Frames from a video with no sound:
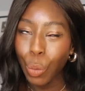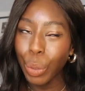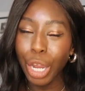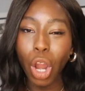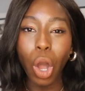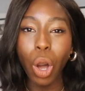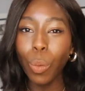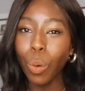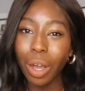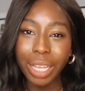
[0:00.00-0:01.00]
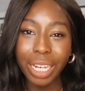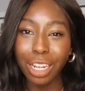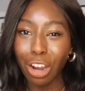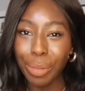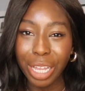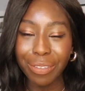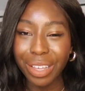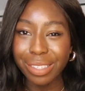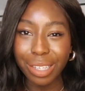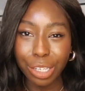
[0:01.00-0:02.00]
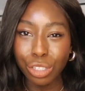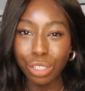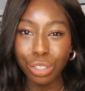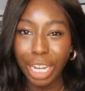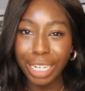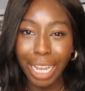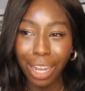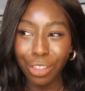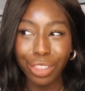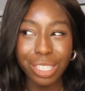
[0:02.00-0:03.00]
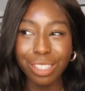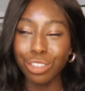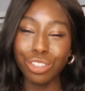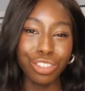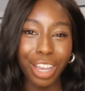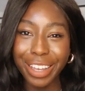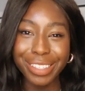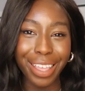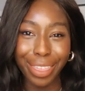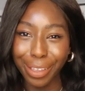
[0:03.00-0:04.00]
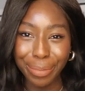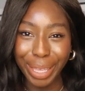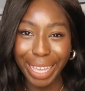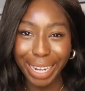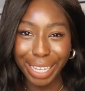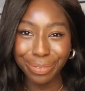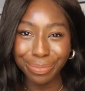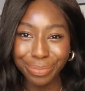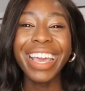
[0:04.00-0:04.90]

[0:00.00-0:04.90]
We are all walking in our manifestations right now. This is just the beginning.